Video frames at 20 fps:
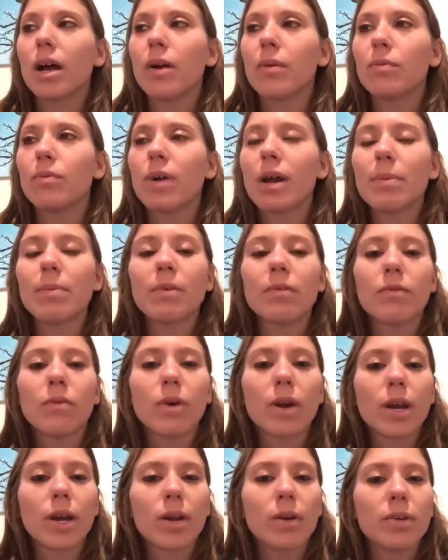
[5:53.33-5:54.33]
right before
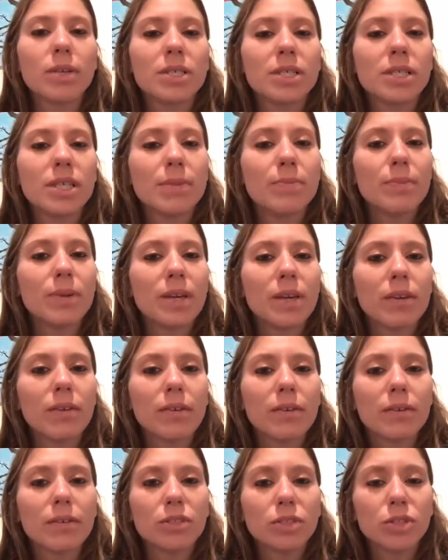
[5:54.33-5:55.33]
I go to sleep,
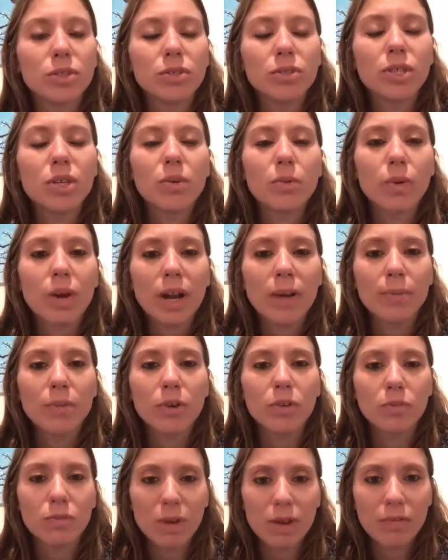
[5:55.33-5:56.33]
choosing what I'm
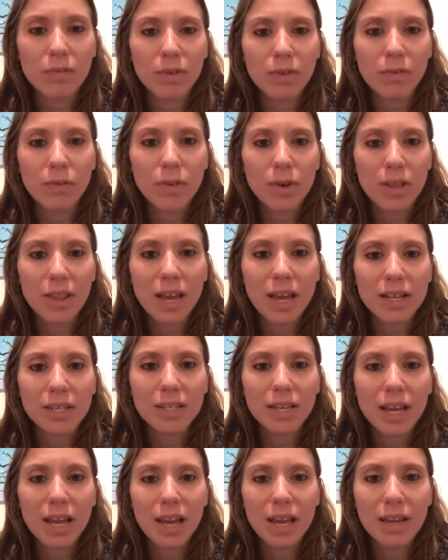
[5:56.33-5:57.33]
grateful for that
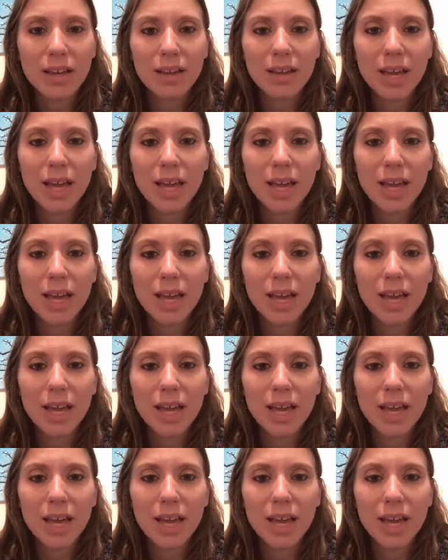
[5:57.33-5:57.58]
day.